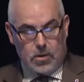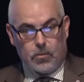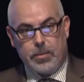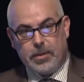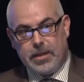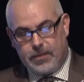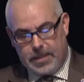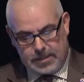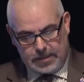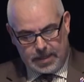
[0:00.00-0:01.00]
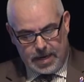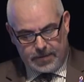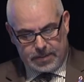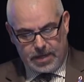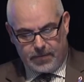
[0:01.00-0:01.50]
We believe this is going to
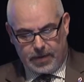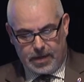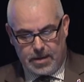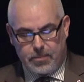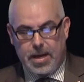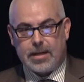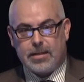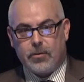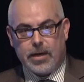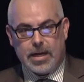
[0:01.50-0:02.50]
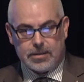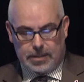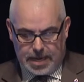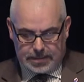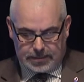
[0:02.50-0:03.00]
have significant impact in greenhouse
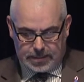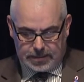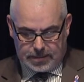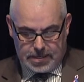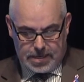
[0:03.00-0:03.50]
gases,